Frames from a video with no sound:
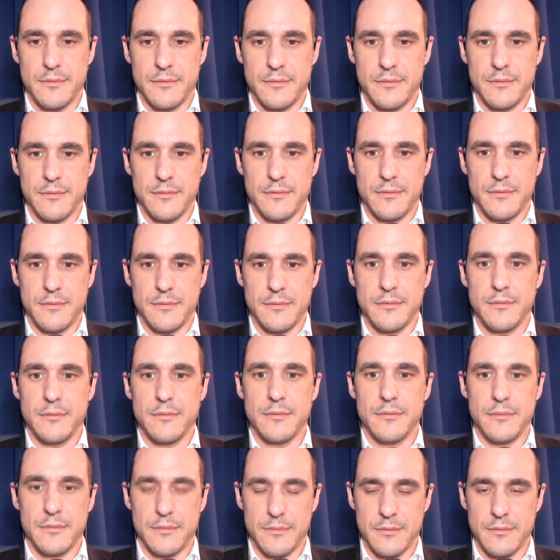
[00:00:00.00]

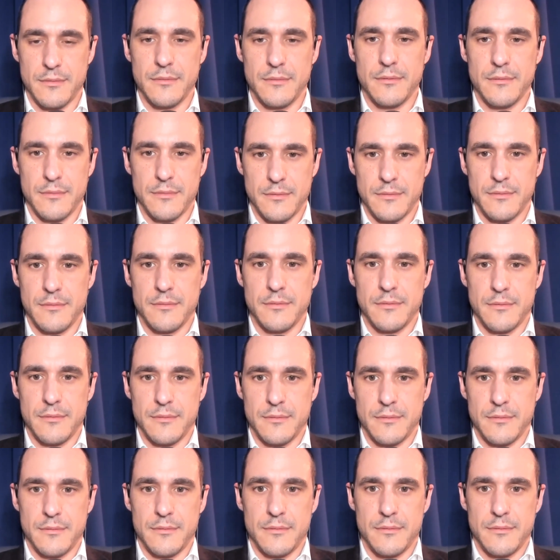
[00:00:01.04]

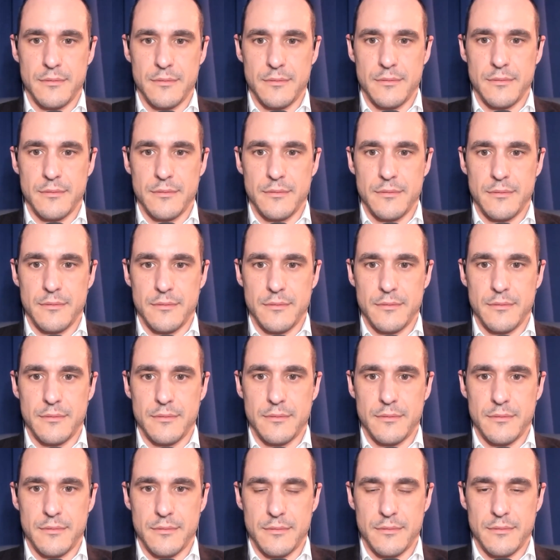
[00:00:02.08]

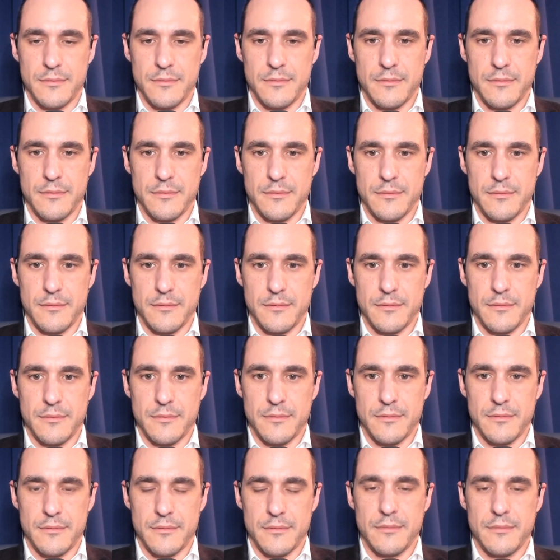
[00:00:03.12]

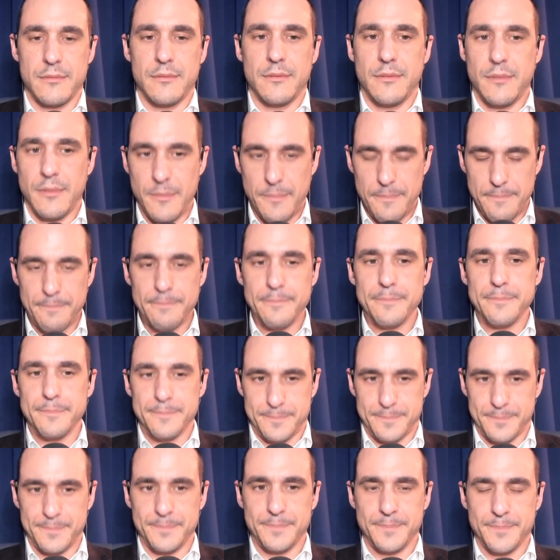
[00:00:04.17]

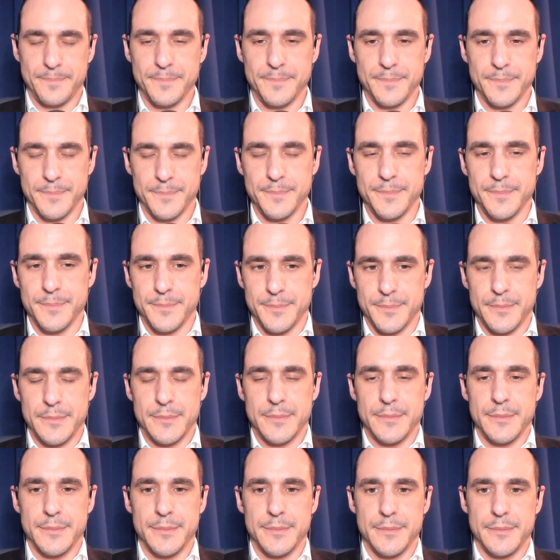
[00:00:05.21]

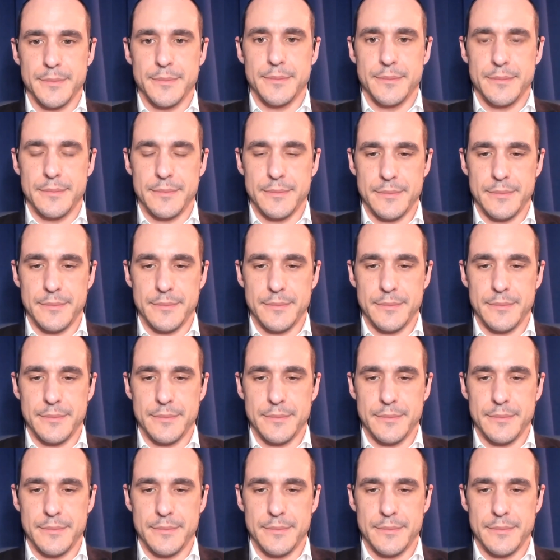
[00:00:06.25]
[no speech]